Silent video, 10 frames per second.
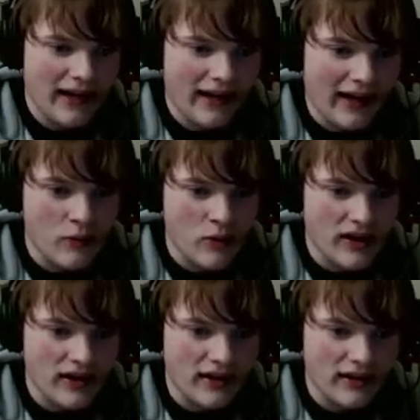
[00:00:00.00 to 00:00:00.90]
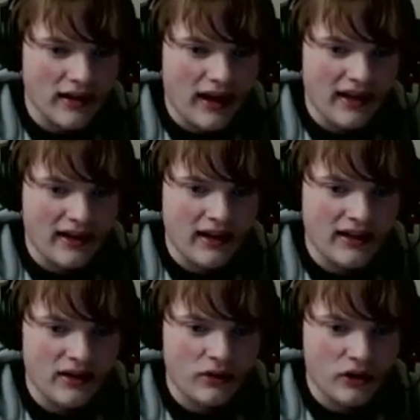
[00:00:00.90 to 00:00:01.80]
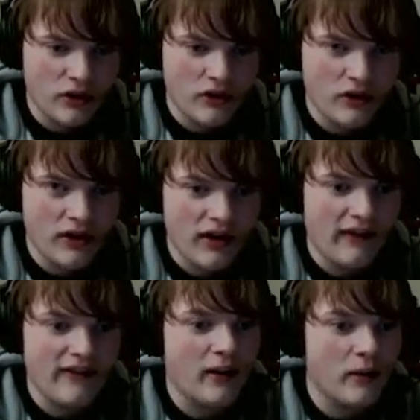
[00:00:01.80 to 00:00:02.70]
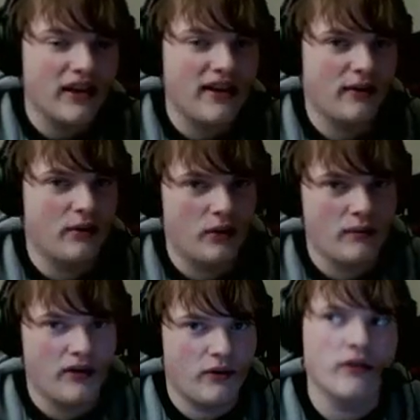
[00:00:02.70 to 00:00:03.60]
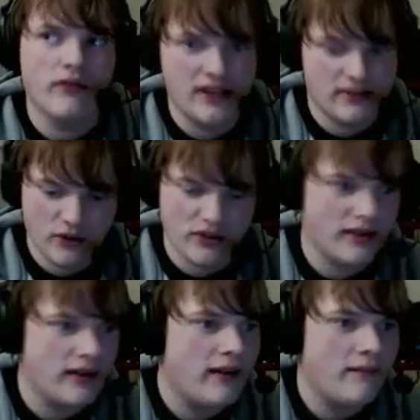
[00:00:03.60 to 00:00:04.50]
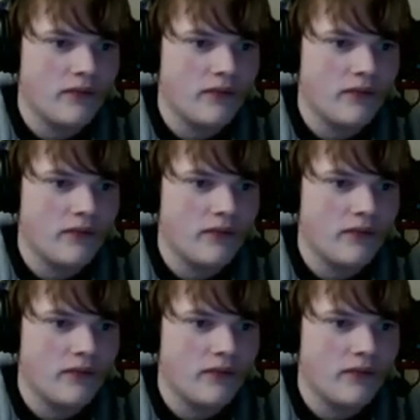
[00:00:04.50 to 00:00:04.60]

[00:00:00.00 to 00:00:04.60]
and I went and I killed her, and then I went and killed Norman, or vice versa.